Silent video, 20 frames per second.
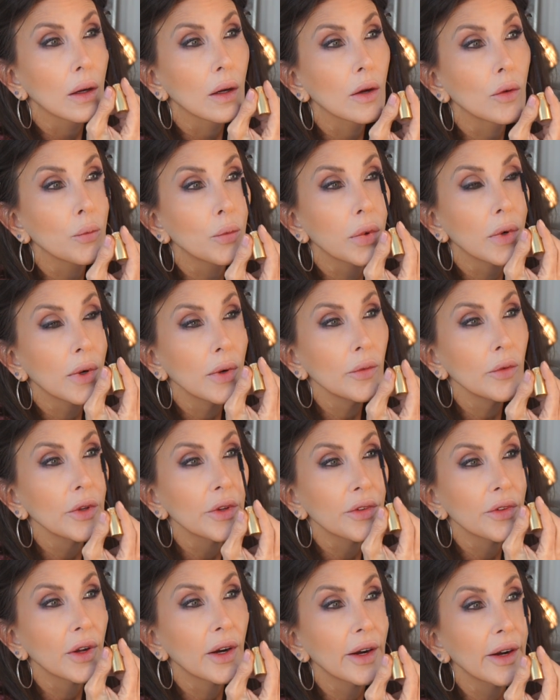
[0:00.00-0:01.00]
I'm
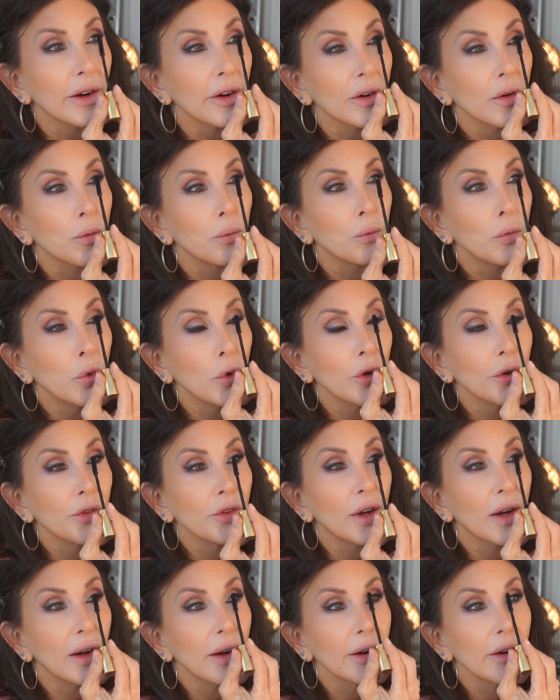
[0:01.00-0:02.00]
probably tired, more
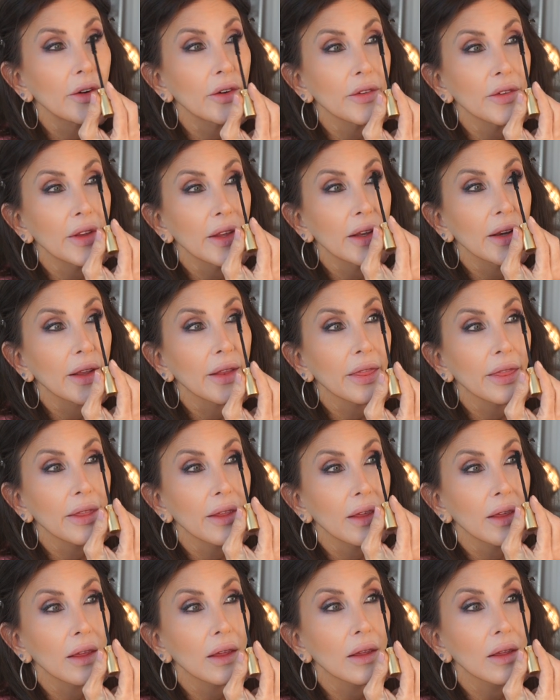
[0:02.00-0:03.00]
tired than I
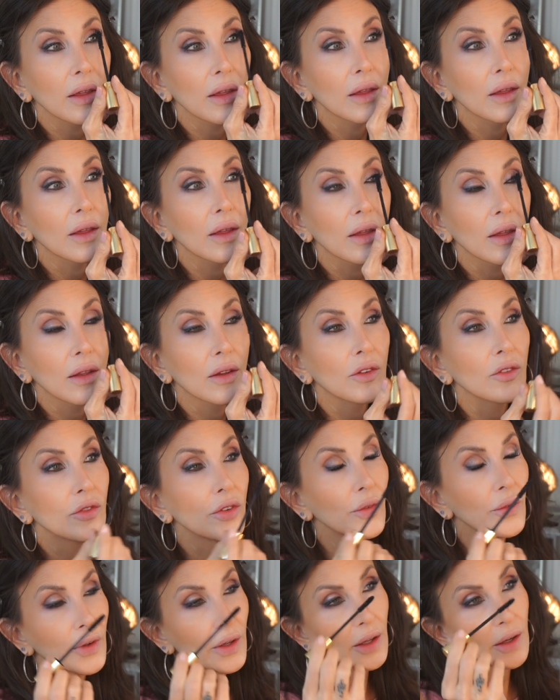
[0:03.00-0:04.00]
think
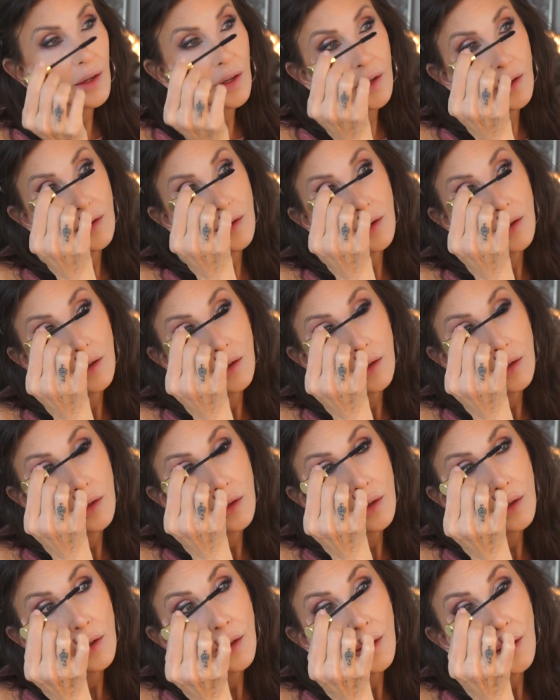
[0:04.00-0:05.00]
from getting.
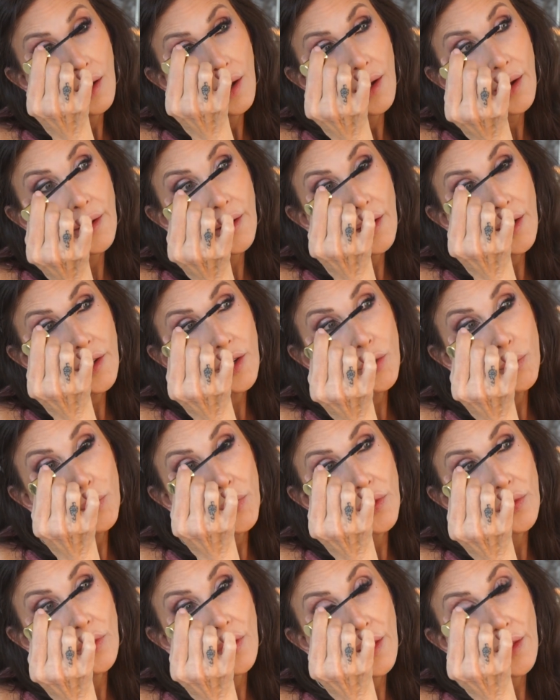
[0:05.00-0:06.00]
I got up
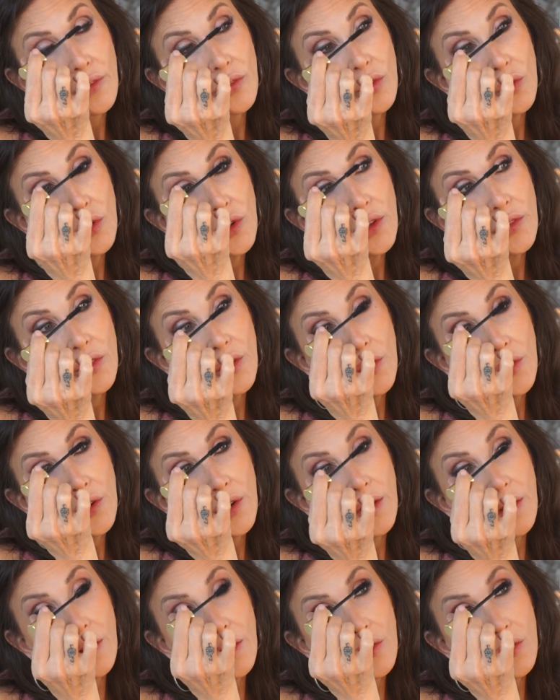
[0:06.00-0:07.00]
at like
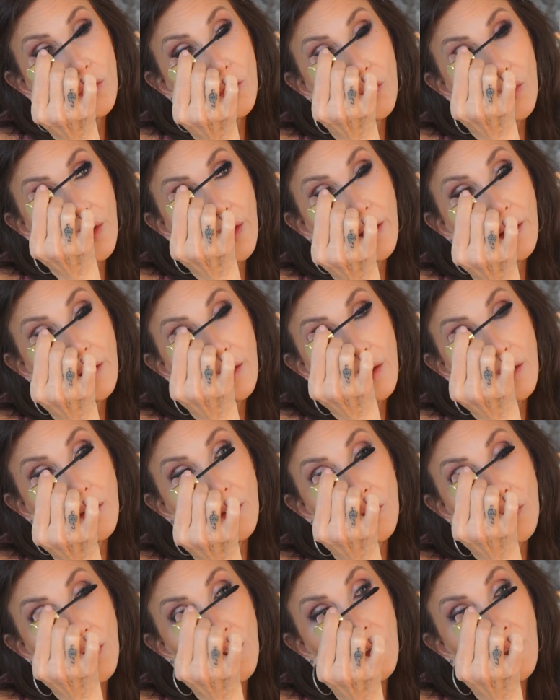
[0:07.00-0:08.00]
3:30 yesterday
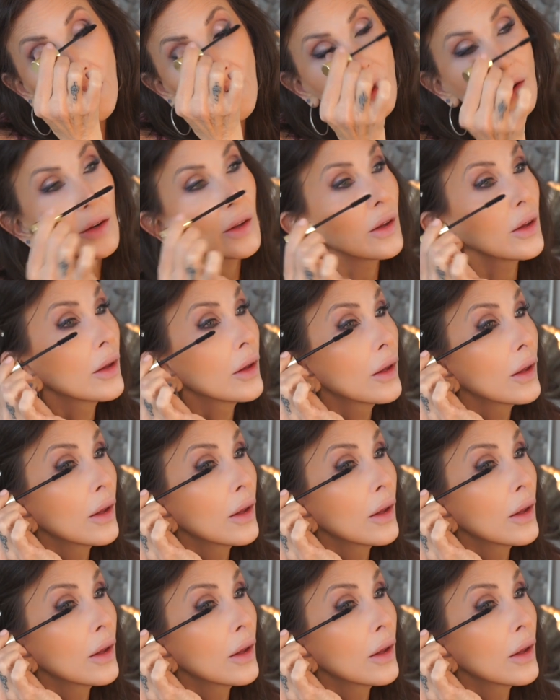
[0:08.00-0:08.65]
because I had a